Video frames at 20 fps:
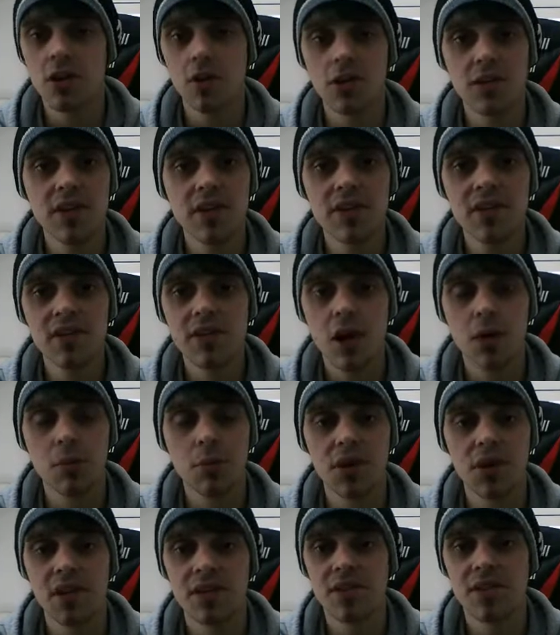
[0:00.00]
know, this
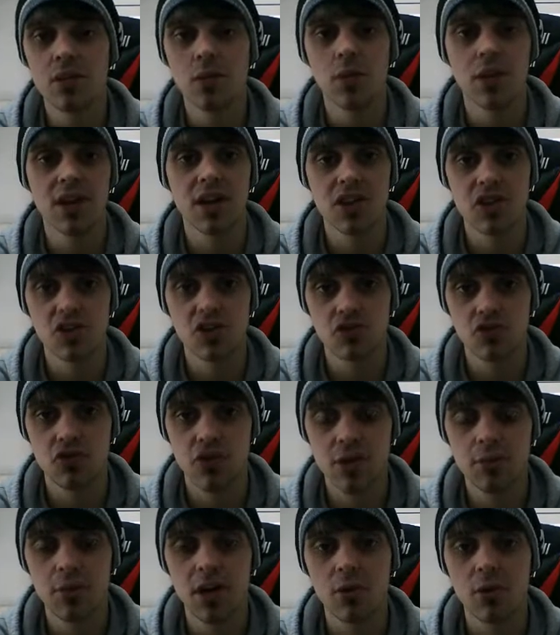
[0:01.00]
company is doing
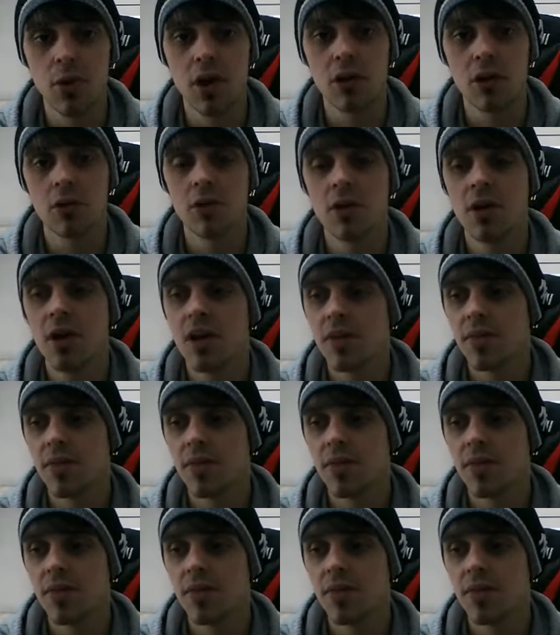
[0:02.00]
extremely well.